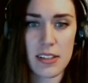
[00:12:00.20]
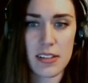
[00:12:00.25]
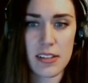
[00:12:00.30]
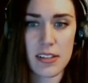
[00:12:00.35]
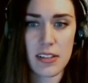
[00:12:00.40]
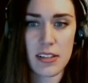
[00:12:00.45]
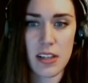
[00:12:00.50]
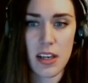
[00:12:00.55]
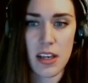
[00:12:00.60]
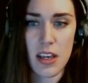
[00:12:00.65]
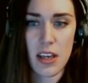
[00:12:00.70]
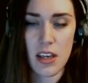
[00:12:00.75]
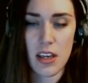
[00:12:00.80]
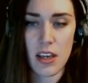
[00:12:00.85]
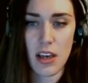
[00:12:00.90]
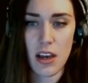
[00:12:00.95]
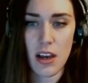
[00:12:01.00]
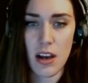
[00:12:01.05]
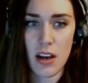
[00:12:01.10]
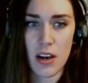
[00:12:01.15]
this
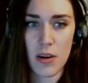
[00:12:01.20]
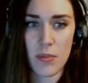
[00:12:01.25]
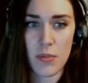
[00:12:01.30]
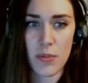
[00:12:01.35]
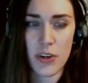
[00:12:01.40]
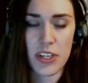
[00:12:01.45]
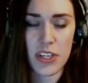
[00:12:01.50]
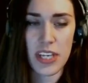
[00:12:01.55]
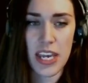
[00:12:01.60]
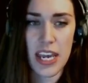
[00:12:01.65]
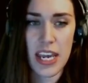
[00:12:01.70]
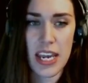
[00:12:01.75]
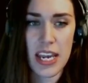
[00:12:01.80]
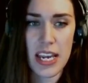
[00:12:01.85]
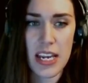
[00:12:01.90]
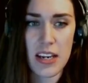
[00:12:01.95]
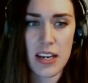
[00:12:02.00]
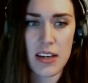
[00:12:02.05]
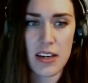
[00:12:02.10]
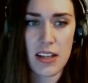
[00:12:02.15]
uh,
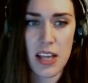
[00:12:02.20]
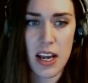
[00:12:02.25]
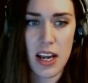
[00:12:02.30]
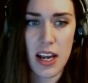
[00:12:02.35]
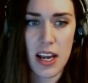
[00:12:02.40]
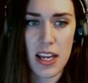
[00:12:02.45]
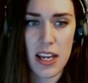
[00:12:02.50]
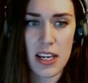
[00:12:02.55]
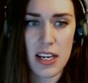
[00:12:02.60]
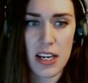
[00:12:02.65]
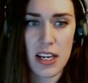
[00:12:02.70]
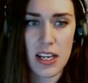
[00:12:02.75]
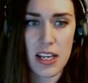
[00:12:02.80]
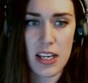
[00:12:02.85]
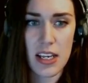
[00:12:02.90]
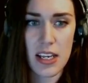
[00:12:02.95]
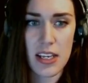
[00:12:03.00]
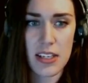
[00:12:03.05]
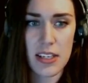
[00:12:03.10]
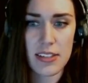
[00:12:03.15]
brigade that
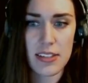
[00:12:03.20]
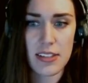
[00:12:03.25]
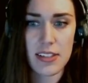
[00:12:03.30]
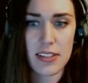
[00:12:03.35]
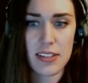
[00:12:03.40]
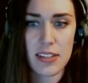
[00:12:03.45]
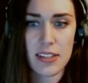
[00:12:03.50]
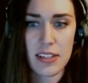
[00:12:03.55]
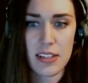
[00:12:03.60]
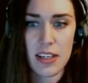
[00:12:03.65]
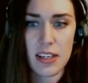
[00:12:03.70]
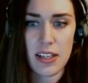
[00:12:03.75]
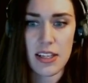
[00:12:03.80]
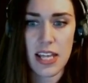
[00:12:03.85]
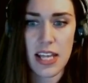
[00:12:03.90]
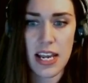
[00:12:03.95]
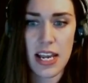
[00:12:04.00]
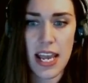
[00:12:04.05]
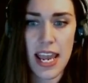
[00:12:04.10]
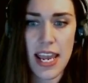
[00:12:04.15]
is
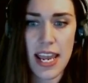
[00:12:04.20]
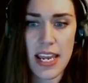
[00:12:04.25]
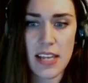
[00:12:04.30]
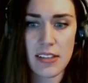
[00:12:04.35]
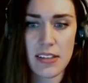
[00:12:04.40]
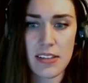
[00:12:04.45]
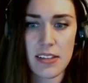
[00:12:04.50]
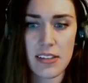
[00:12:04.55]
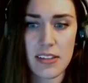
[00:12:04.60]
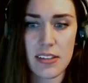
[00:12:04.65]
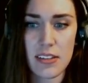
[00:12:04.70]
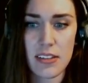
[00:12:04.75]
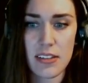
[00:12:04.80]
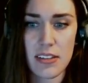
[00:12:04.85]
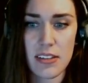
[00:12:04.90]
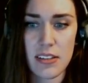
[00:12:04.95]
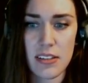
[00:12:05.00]
that hates